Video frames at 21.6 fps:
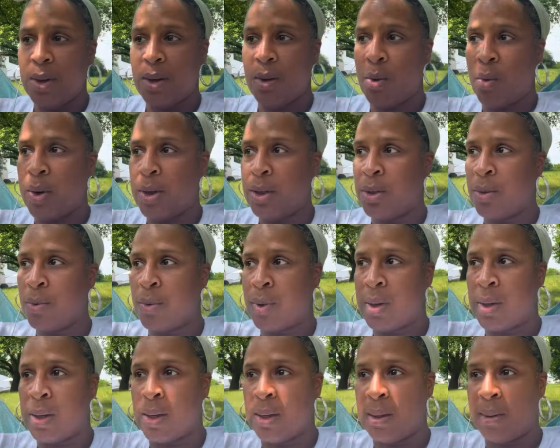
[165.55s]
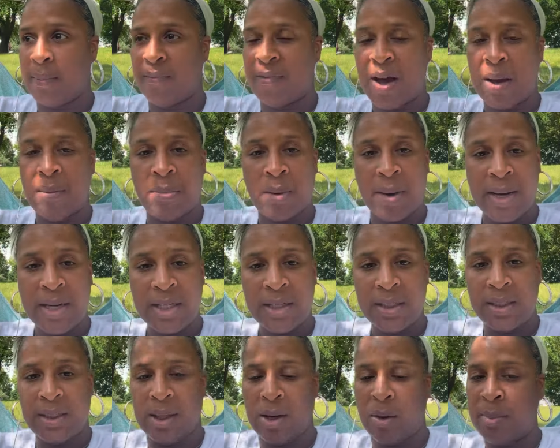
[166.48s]
on your um,
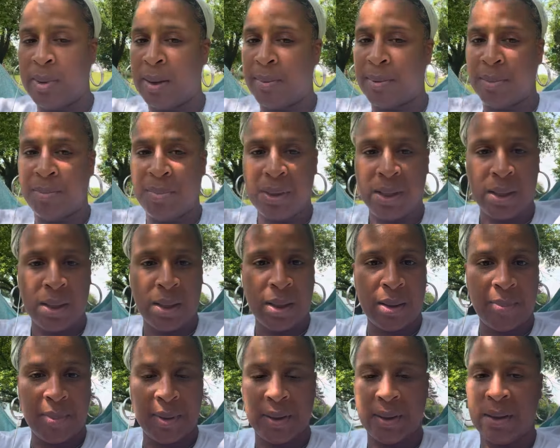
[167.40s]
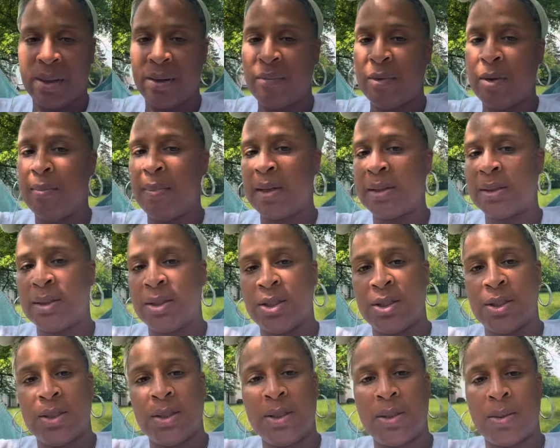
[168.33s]
vibration, they'll be able to pick up and give you
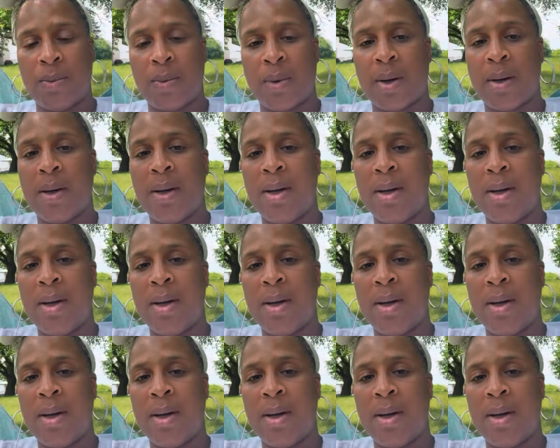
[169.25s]
messages or